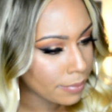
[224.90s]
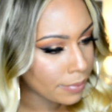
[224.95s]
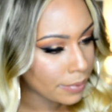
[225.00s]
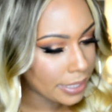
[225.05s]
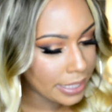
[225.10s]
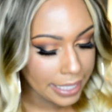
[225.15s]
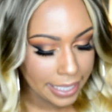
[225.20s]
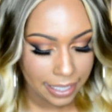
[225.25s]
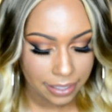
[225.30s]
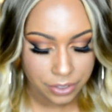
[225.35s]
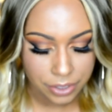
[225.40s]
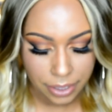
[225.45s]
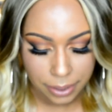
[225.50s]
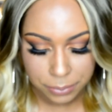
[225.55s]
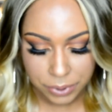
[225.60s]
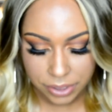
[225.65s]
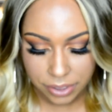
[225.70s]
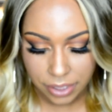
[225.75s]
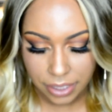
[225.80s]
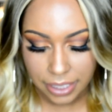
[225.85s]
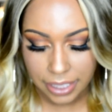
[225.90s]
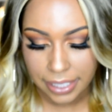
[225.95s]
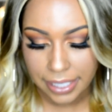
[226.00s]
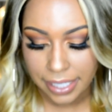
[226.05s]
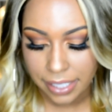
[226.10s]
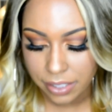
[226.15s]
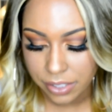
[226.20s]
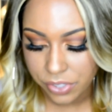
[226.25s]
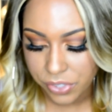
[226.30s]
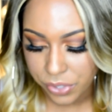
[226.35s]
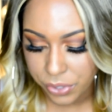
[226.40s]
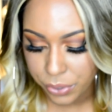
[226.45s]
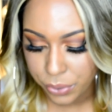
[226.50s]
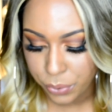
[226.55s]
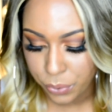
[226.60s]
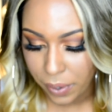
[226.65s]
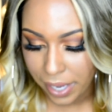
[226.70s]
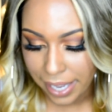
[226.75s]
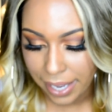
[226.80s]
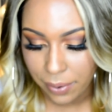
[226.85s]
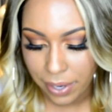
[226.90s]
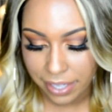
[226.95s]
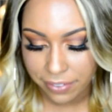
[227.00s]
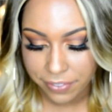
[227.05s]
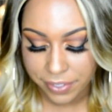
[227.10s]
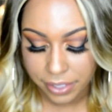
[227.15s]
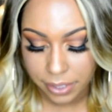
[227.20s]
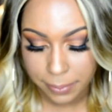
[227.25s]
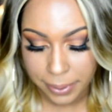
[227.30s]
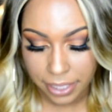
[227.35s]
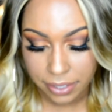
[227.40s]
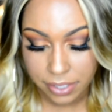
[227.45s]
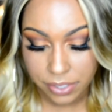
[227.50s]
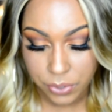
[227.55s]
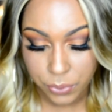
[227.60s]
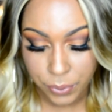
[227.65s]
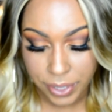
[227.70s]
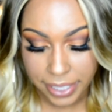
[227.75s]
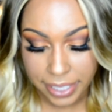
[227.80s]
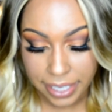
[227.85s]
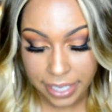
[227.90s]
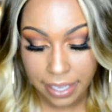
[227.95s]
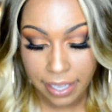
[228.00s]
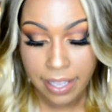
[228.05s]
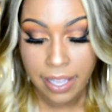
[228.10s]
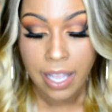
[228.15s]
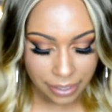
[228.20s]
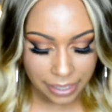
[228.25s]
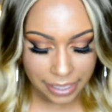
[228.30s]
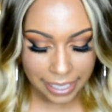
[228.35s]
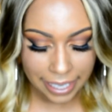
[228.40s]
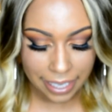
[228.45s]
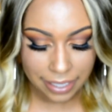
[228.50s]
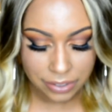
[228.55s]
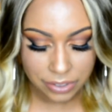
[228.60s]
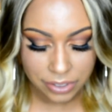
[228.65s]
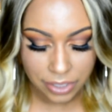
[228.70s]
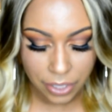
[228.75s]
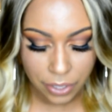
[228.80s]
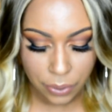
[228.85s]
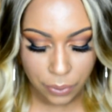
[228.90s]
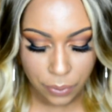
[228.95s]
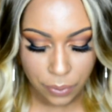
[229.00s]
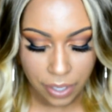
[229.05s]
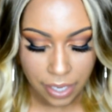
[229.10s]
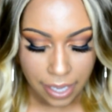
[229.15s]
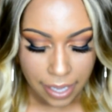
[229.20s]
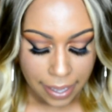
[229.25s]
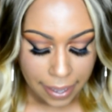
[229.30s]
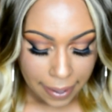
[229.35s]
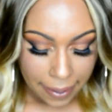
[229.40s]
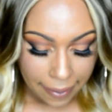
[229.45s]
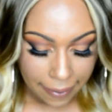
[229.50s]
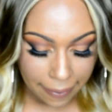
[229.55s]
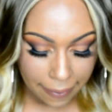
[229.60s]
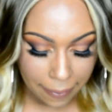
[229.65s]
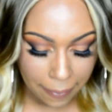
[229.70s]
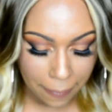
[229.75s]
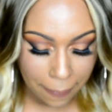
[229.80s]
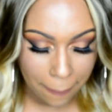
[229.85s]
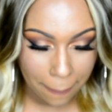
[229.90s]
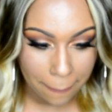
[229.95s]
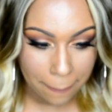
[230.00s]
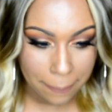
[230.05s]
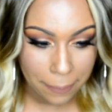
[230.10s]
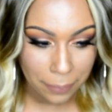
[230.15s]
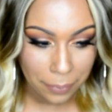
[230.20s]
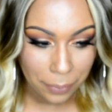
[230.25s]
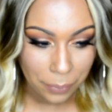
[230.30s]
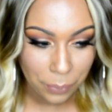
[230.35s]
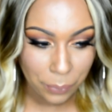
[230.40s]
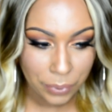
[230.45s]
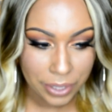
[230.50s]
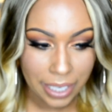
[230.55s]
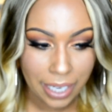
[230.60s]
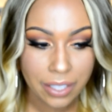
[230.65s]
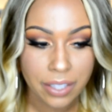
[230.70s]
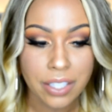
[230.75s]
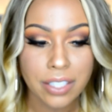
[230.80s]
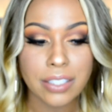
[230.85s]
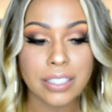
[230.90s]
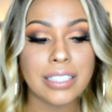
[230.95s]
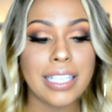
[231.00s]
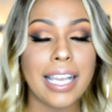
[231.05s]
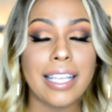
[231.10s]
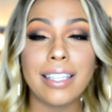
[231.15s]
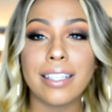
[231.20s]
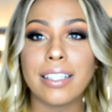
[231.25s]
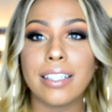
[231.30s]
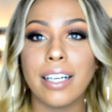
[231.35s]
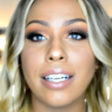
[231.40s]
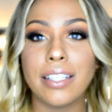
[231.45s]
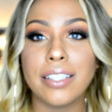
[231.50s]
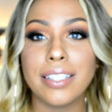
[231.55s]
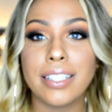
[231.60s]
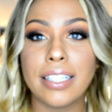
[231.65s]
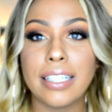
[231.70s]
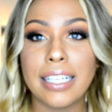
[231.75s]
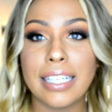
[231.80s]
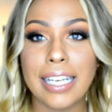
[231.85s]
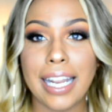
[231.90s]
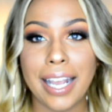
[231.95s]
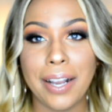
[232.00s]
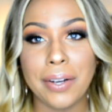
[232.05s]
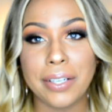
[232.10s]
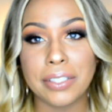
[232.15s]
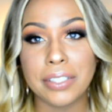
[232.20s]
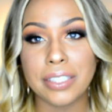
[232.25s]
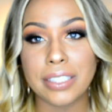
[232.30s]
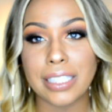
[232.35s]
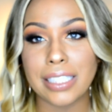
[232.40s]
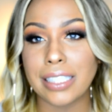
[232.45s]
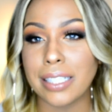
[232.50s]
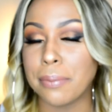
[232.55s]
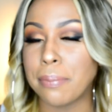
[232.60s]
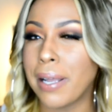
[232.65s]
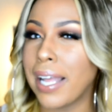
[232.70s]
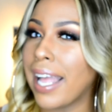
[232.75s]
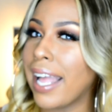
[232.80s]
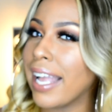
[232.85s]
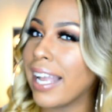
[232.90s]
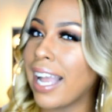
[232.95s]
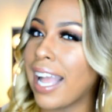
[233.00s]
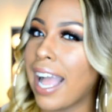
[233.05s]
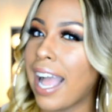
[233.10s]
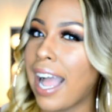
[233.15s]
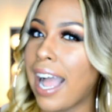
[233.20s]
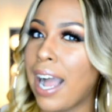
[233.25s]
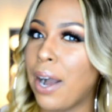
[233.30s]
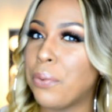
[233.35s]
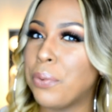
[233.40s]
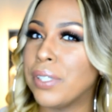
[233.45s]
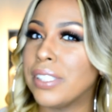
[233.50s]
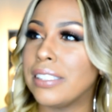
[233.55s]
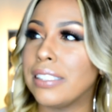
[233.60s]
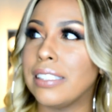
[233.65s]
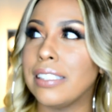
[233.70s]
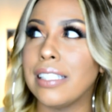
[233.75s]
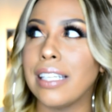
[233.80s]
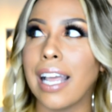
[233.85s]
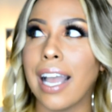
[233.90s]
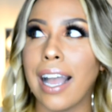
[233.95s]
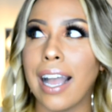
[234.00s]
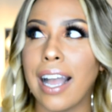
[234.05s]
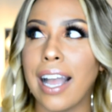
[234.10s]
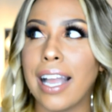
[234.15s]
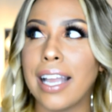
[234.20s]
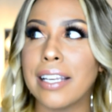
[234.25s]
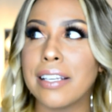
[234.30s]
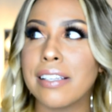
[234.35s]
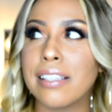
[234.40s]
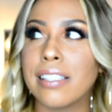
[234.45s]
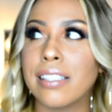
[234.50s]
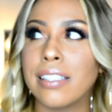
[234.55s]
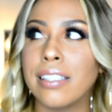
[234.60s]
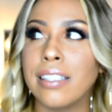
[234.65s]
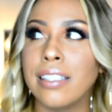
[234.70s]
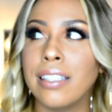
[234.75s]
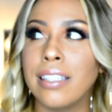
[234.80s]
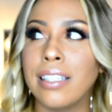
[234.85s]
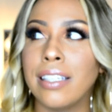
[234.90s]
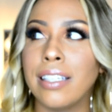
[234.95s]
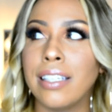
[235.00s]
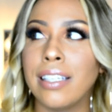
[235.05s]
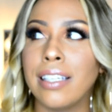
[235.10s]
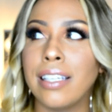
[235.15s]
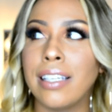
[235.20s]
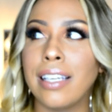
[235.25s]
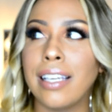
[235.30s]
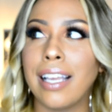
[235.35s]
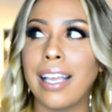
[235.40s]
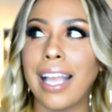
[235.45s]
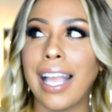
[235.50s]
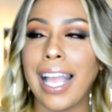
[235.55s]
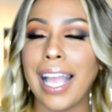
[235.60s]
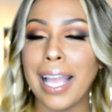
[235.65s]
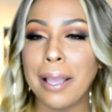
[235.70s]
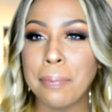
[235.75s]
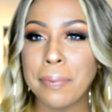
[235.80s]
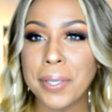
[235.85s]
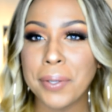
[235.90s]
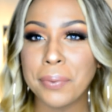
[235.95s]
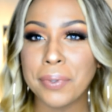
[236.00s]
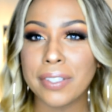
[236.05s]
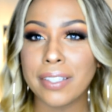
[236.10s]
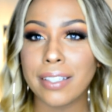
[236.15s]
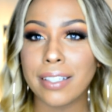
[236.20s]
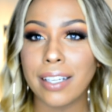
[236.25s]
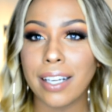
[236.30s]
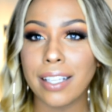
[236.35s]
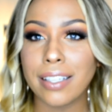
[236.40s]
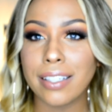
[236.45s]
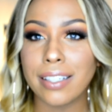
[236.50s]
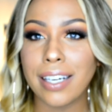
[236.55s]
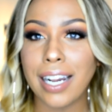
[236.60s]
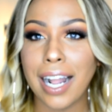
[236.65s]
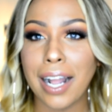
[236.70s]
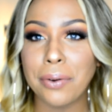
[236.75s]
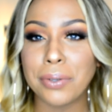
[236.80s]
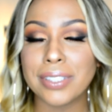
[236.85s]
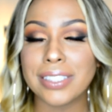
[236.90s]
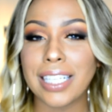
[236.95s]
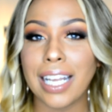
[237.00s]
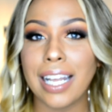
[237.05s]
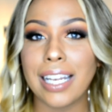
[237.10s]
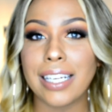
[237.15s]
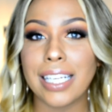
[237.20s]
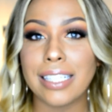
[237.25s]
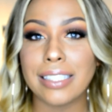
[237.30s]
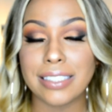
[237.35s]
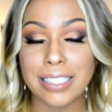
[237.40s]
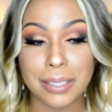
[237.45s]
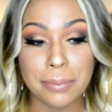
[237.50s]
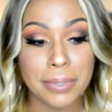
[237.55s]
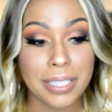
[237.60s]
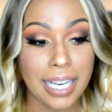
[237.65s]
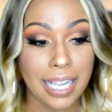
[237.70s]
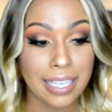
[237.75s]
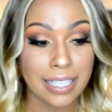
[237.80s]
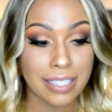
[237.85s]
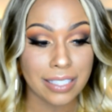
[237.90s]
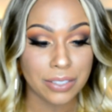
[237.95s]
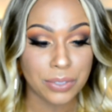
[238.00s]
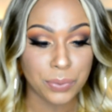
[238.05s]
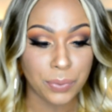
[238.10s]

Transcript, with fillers: yeah, so I'm just going to get into how I feel about this wig. Yeah, so um, when I looked at the color and how it looked in the pack, I was not happy with the color. I was kind of intimidated as